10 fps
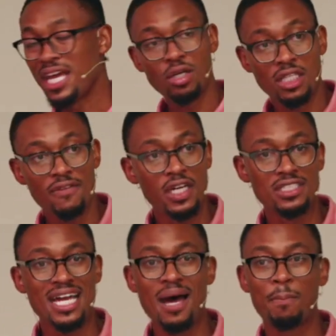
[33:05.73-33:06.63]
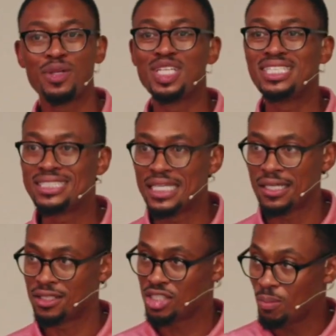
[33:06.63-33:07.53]
The way you're living is not
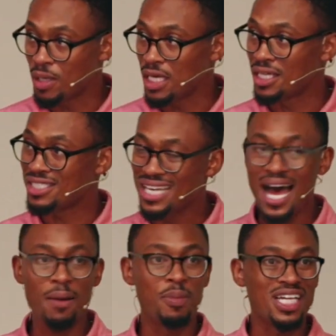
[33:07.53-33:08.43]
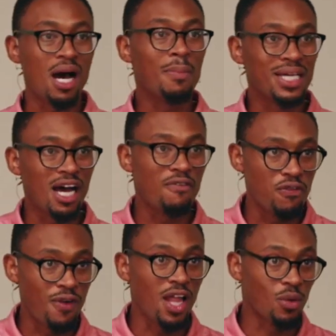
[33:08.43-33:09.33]
pleasing to me. It's not becoming
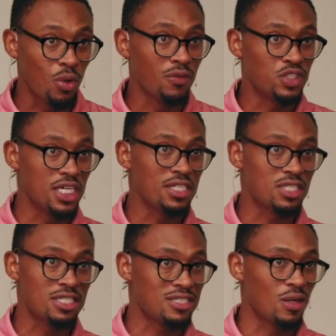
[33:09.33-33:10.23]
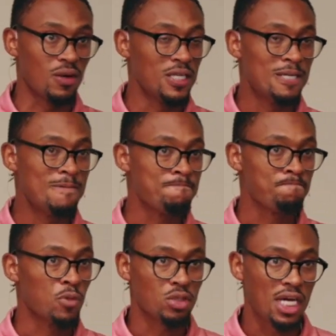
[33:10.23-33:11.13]
of a follower of Jesus. So
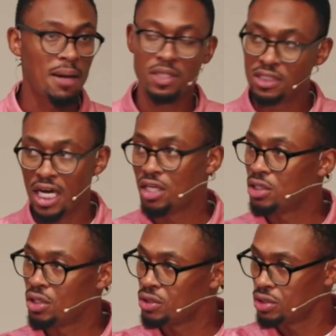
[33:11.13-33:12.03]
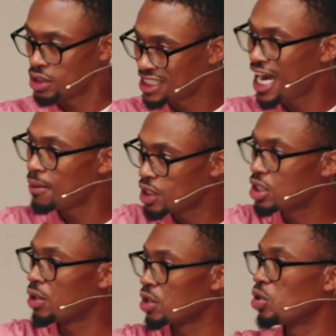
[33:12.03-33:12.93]
your time is done. It's
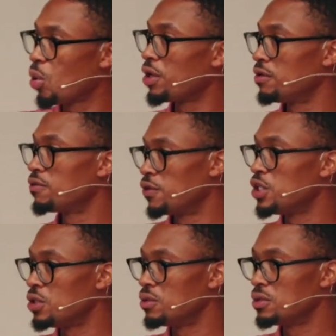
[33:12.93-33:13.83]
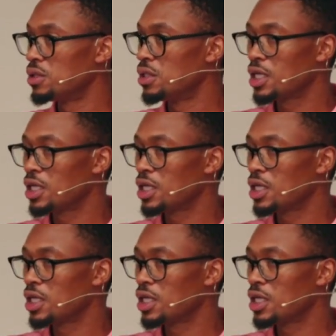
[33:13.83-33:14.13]
time to go to glory for you.